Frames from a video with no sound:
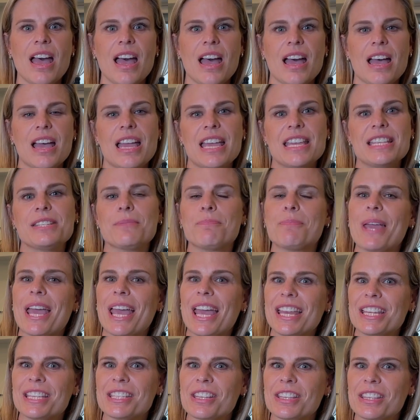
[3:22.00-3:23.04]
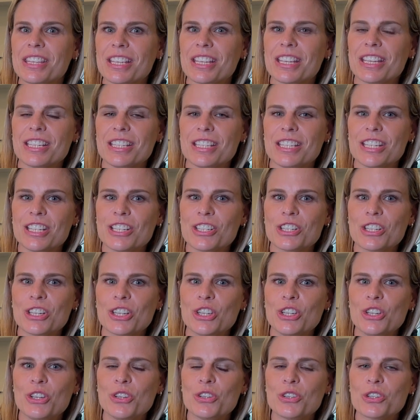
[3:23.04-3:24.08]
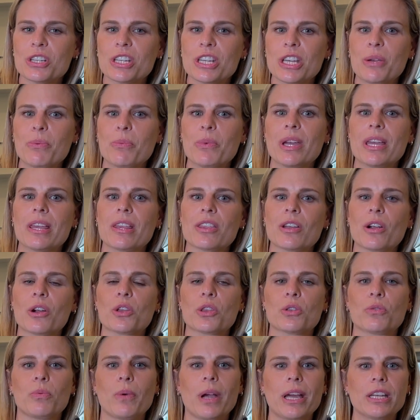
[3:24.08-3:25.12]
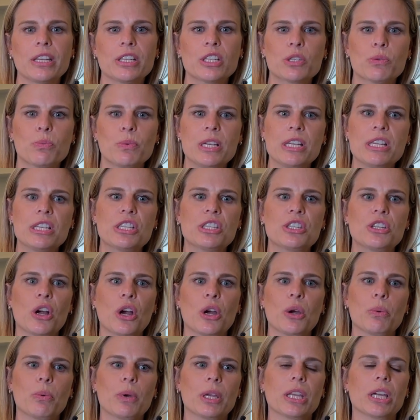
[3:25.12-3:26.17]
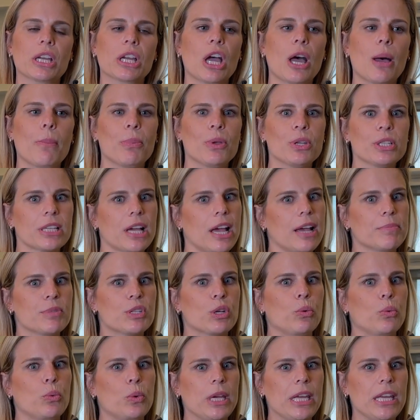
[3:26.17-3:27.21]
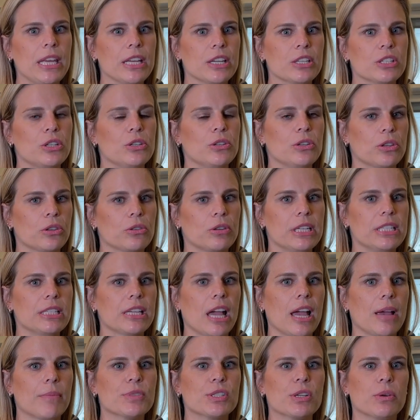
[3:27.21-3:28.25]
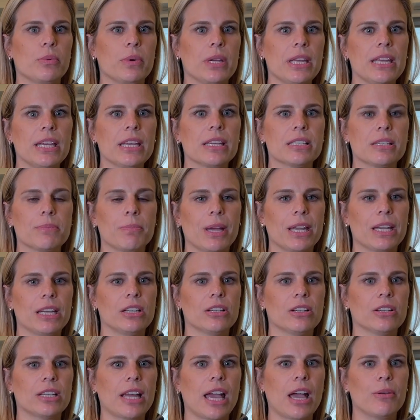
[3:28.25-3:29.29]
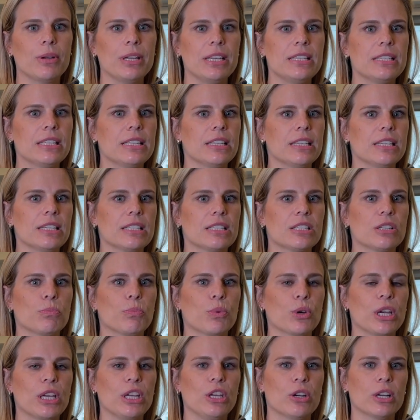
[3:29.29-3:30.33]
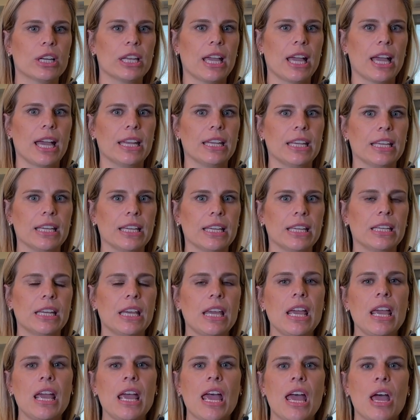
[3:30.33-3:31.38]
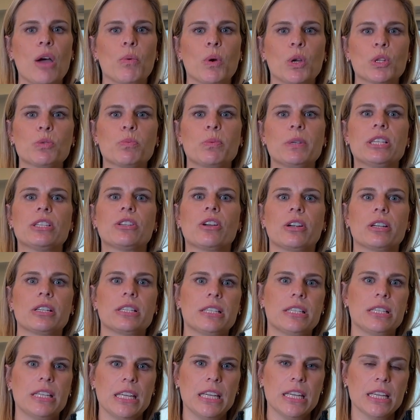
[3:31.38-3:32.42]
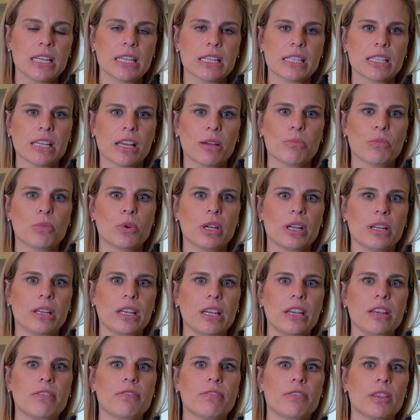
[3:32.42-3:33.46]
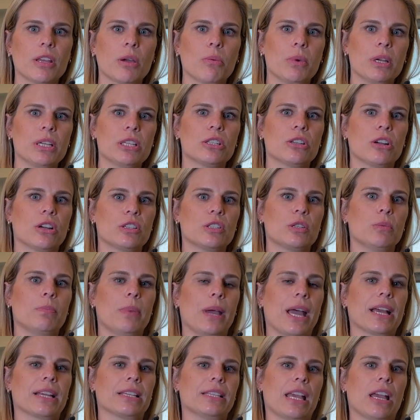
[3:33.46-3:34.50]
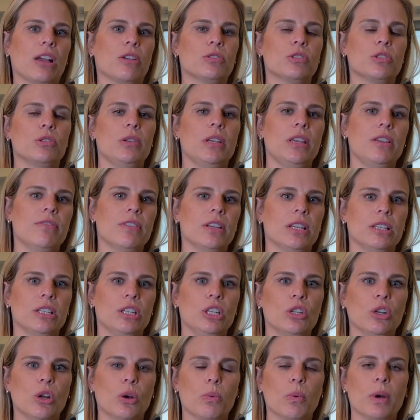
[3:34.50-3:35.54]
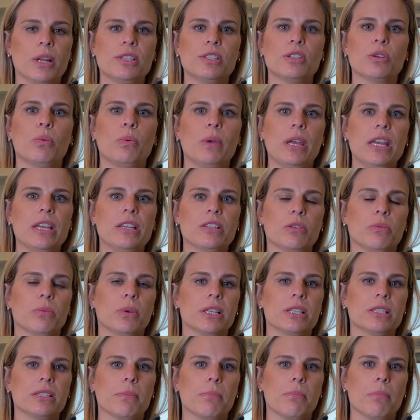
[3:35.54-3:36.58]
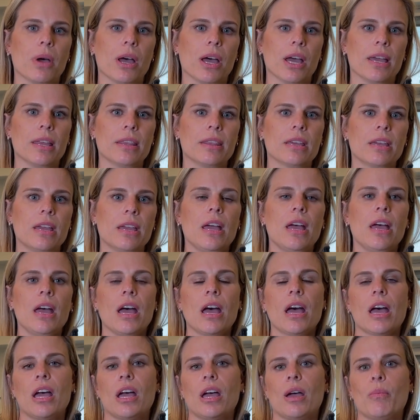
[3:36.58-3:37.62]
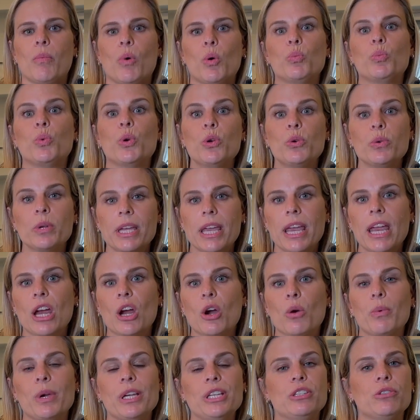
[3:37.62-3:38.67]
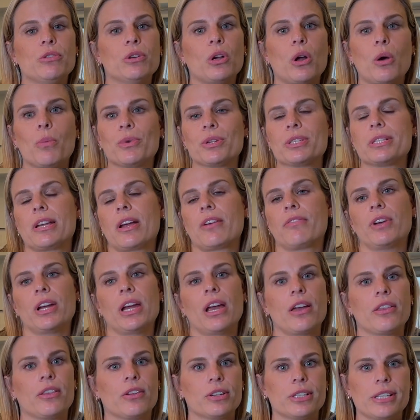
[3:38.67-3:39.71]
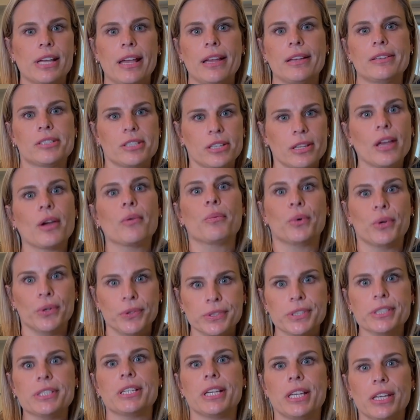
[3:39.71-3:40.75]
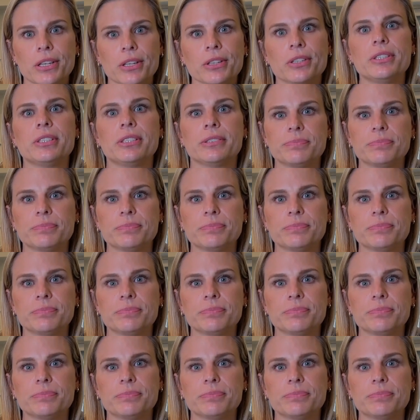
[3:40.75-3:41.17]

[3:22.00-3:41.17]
It depends on the condition. Usually with arthritis, we start with a couple times a week, 2 to 3 times a week, depending on how easy it is to bring your cat in. And once we start seeing some relief, then we start to back down to even, once a week to once a month. Wound care, we do it almost every other day until that wound is healed.